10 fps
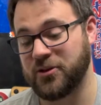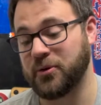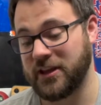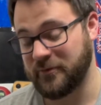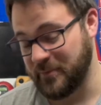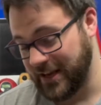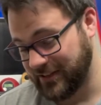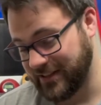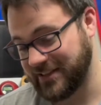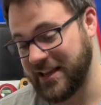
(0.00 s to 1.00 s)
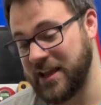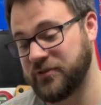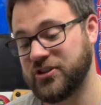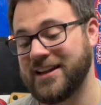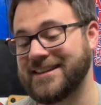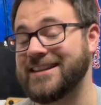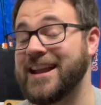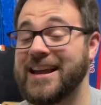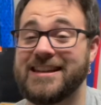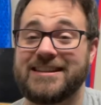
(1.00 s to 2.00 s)
Georgiev makes the save. Shots
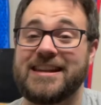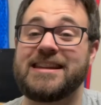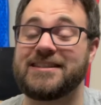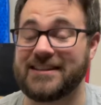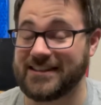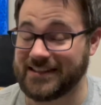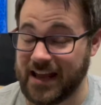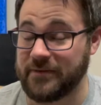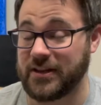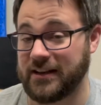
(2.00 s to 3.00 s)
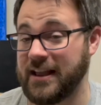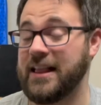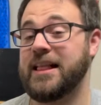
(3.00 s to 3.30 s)
19-7